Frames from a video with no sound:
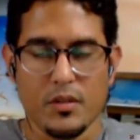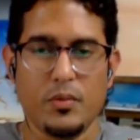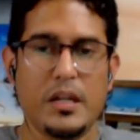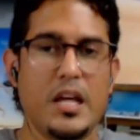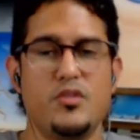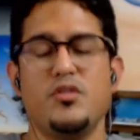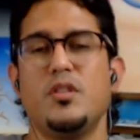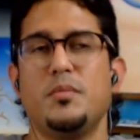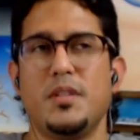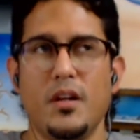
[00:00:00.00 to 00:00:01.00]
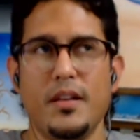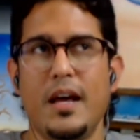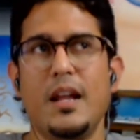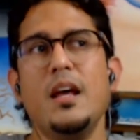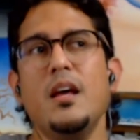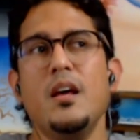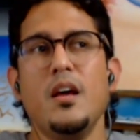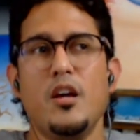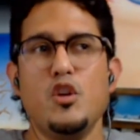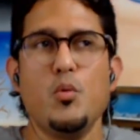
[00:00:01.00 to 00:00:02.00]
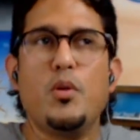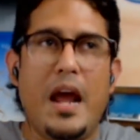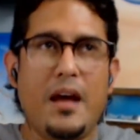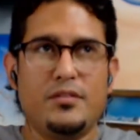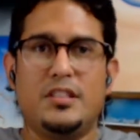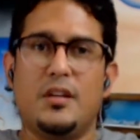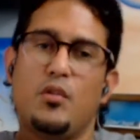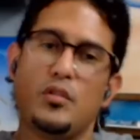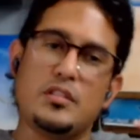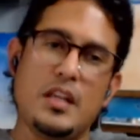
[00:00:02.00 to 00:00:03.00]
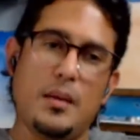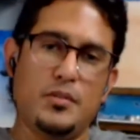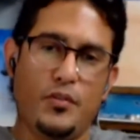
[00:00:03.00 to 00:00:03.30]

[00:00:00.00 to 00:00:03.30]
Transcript: relationships and all that, you would have several steps.